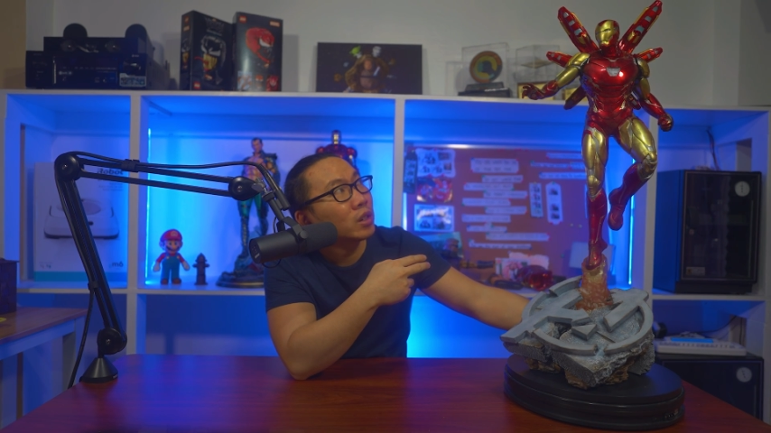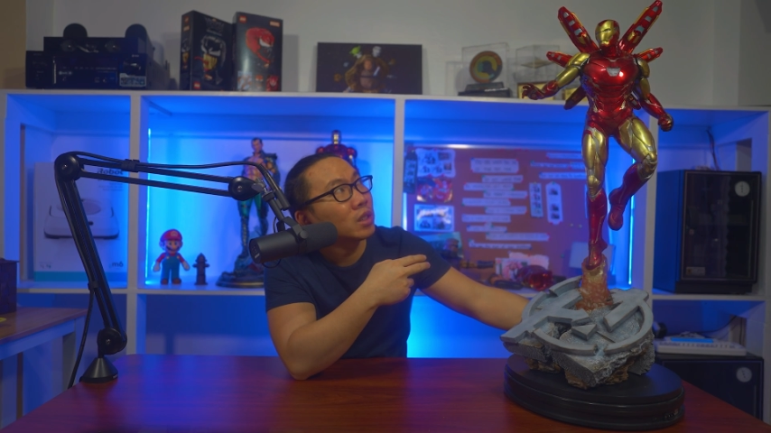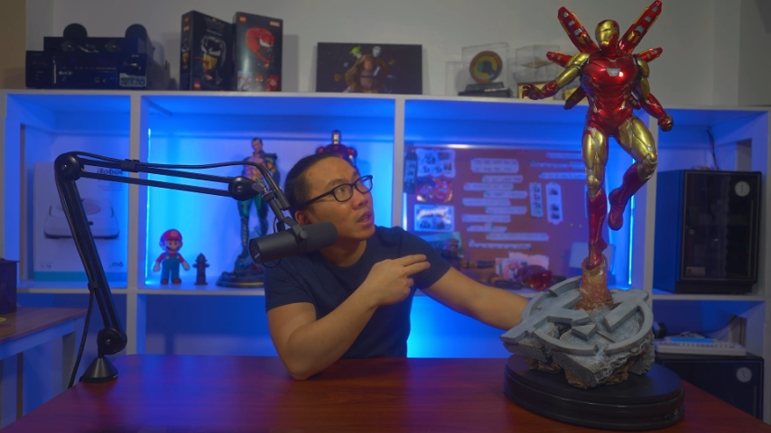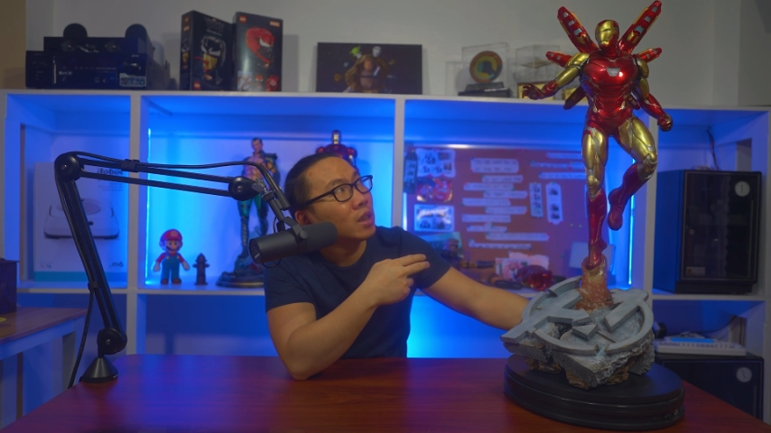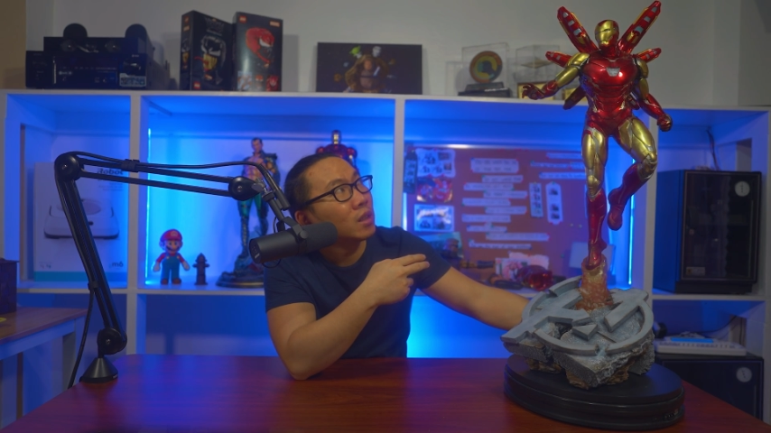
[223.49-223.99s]
a
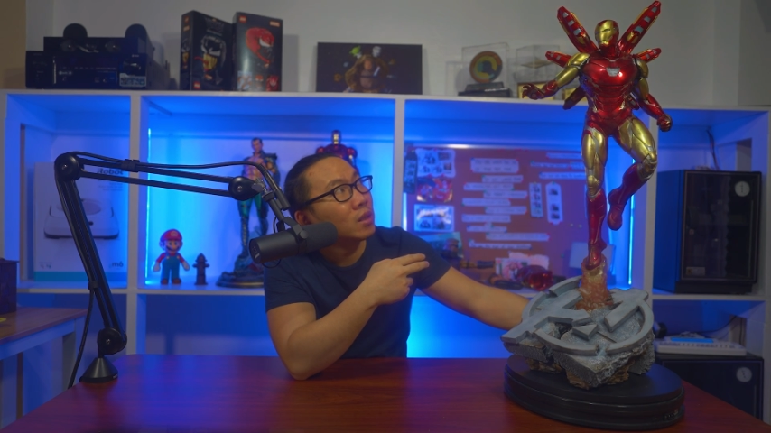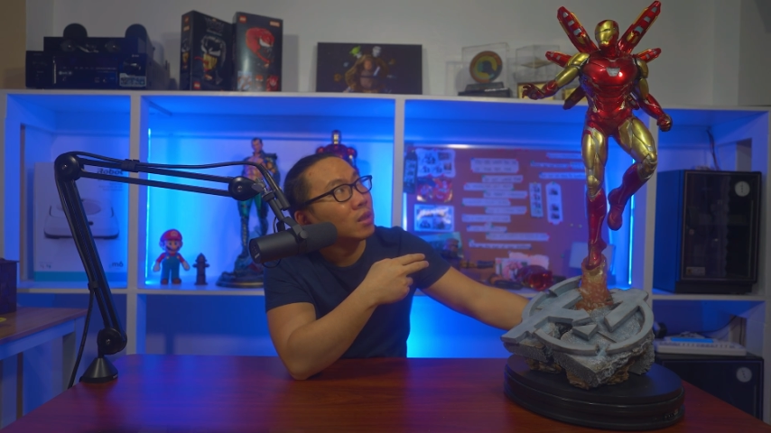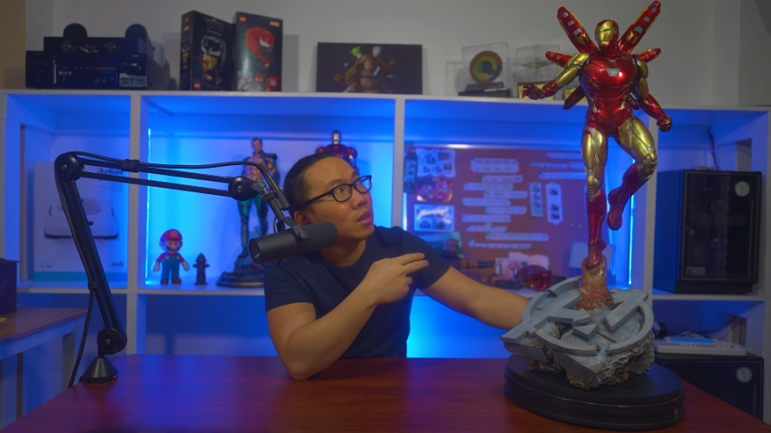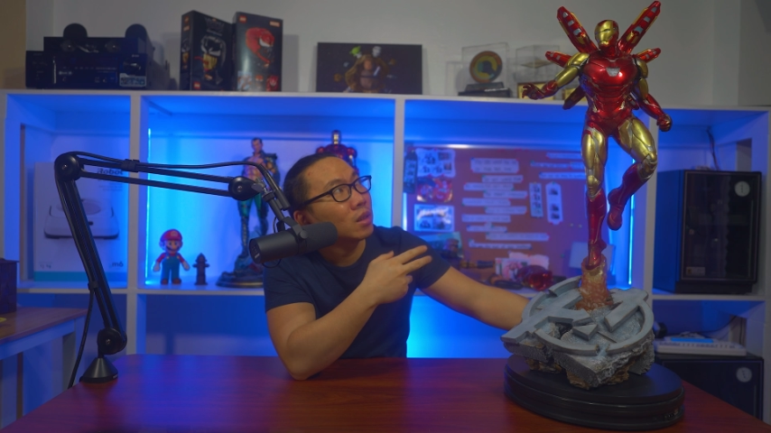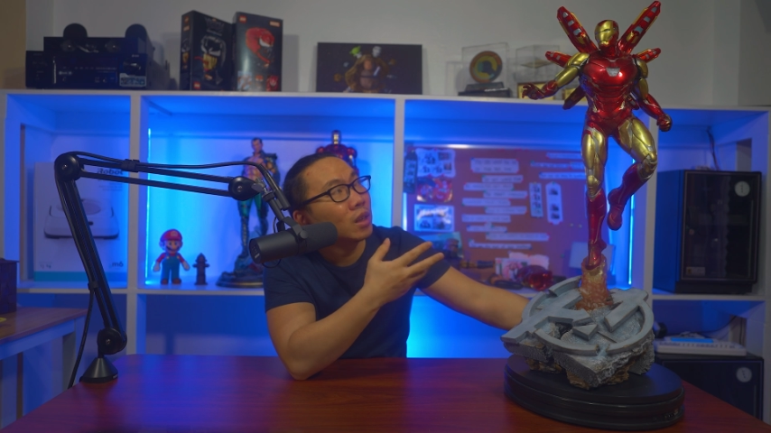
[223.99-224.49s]
second.
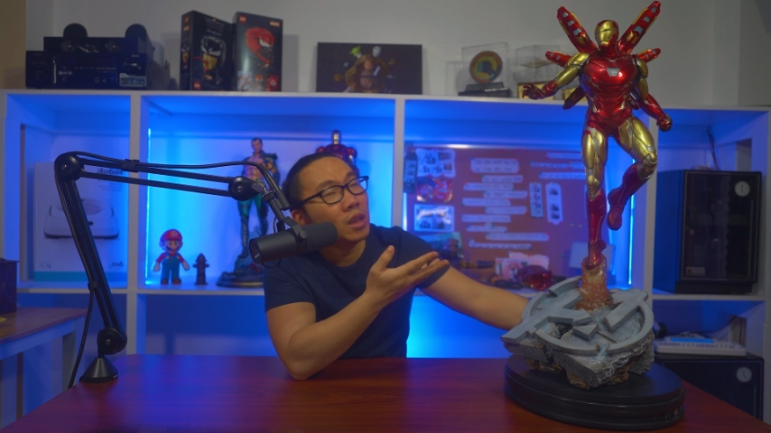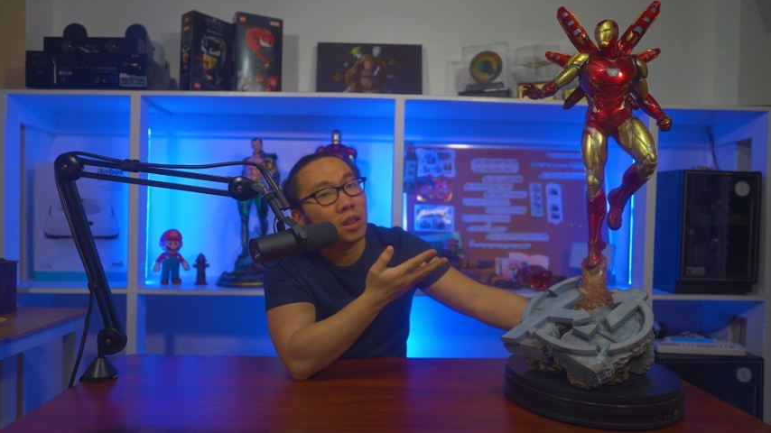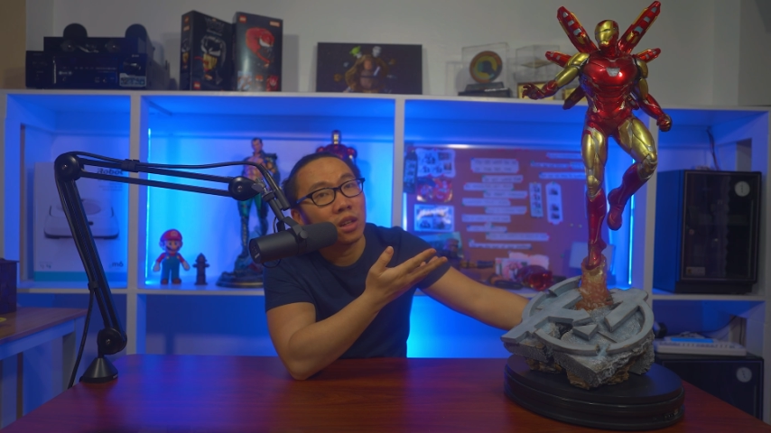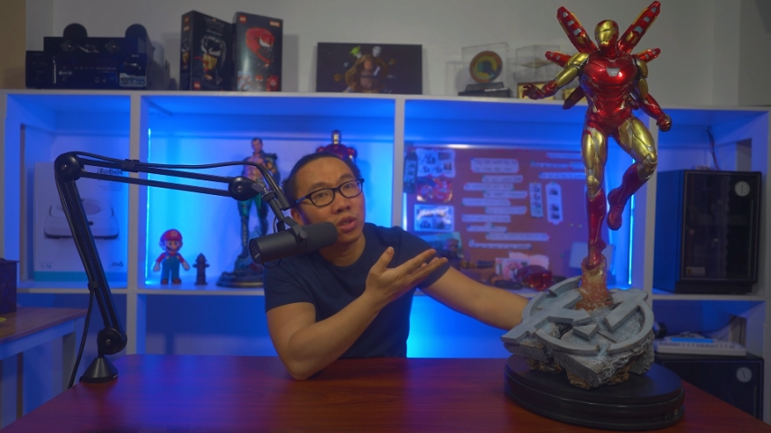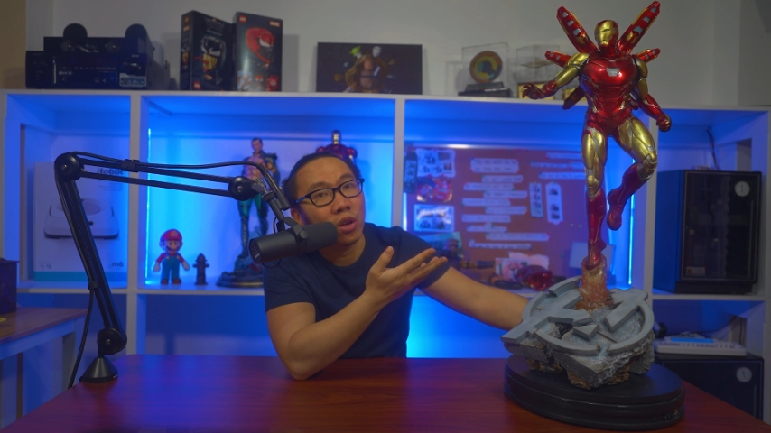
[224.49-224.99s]
Okay,
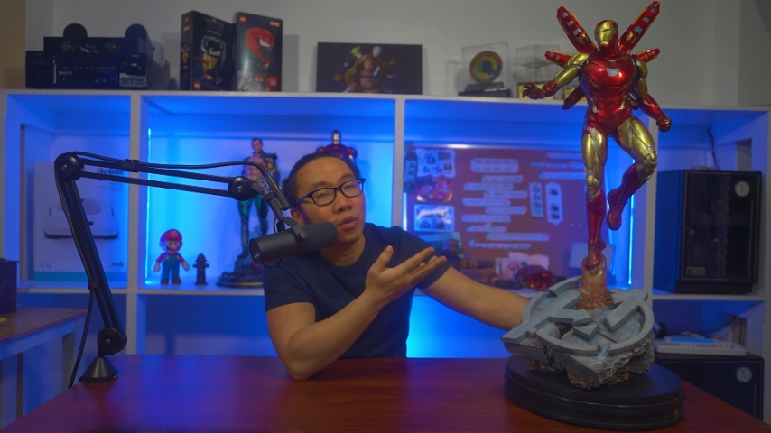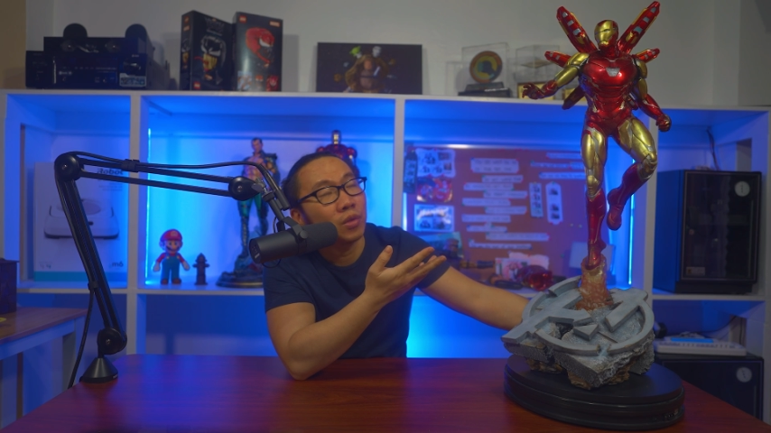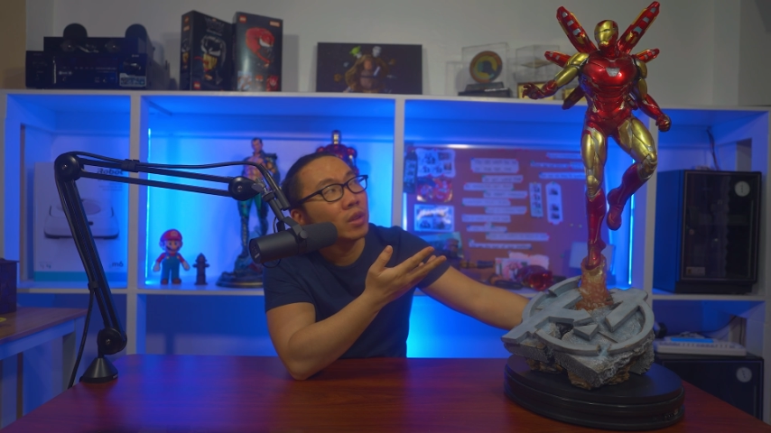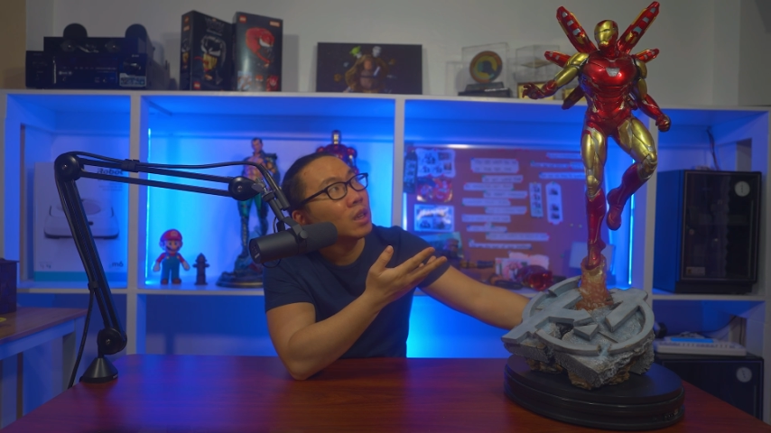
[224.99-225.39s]
that's off.